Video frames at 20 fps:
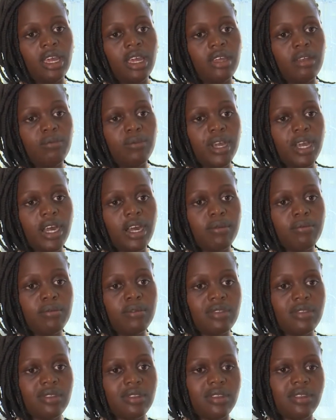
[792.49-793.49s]
it
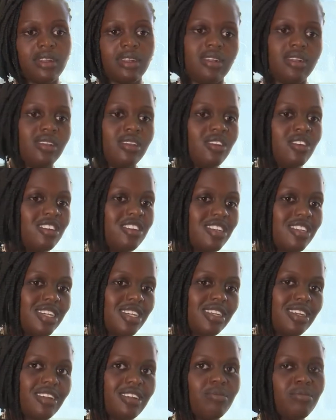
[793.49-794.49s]
becomes not
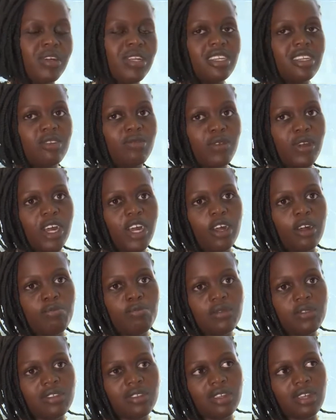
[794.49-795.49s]
tedious, but it
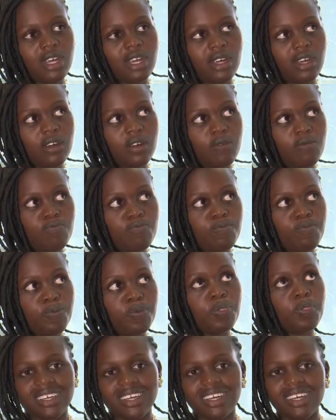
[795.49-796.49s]
becomes,
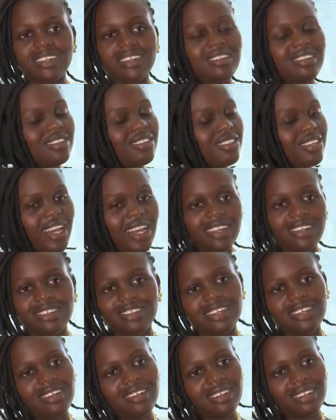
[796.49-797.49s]
it's
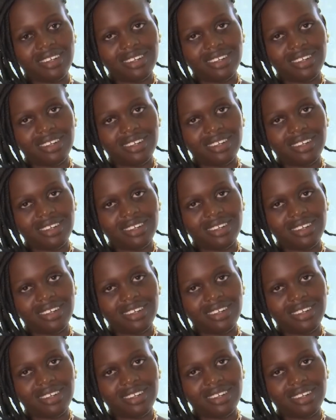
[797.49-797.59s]
challenging.